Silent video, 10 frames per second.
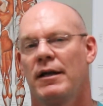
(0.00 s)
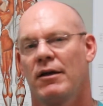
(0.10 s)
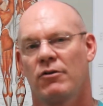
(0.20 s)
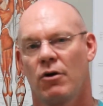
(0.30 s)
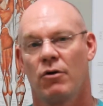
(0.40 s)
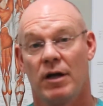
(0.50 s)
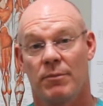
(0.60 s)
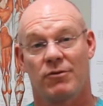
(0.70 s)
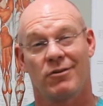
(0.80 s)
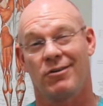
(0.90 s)
Now, total
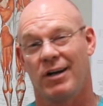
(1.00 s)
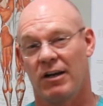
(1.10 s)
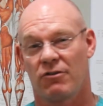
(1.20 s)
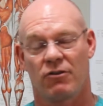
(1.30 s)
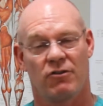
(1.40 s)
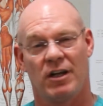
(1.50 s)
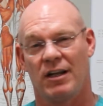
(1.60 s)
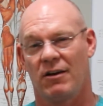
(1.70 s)
hips are interesting.